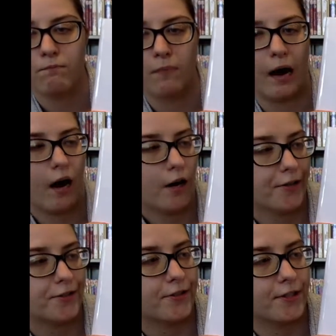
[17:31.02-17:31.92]
I
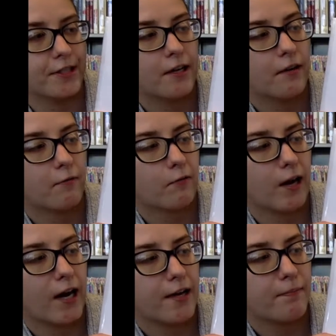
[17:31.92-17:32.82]
see a
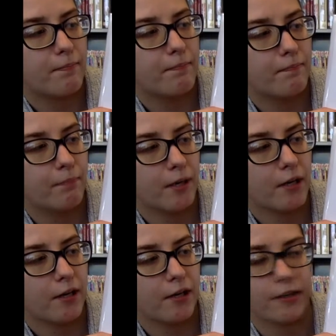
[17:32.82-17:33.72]
red
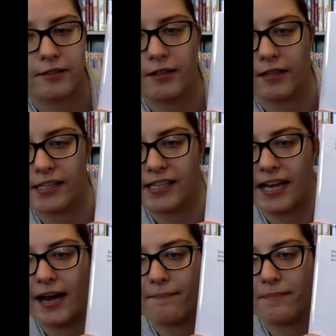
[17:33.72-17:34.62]
bird looking
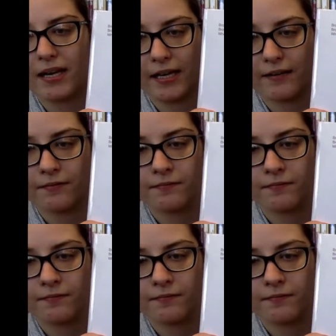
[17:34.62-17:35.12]
at me.